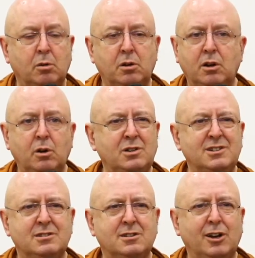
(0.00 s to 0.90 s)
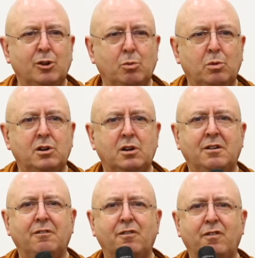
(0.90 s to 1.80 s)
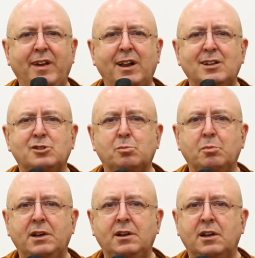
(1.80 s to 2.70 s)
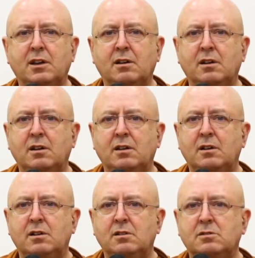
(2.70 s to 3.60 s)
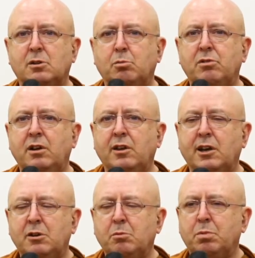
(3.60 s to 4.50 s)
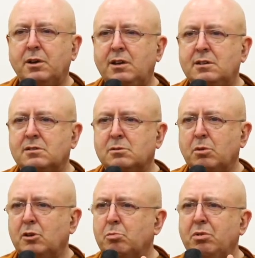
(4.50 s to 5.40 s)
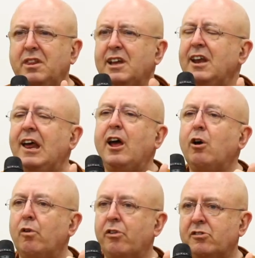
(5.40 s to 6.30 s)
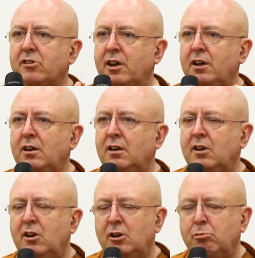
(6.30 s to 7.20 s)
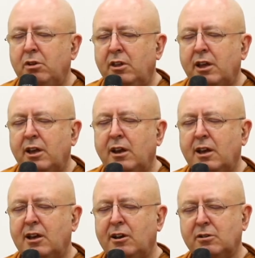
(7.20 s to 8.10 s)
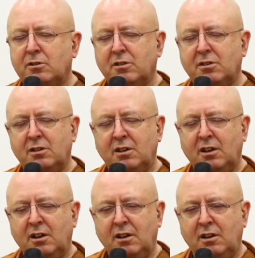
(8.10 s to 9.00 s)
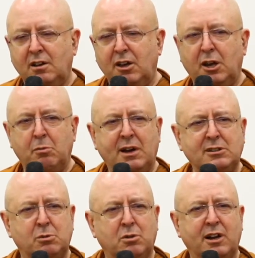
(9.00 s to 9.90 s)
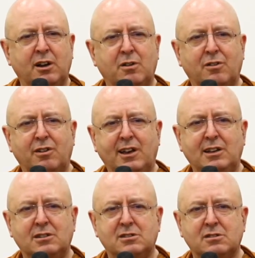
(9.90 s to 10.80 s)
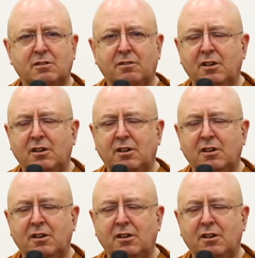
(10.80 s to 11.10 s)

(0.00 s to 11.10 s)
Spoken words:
But don't just say the word, feel its meaning. So breathing in peace, breathing in health, say. Breathing in health. Can you imagine what health is?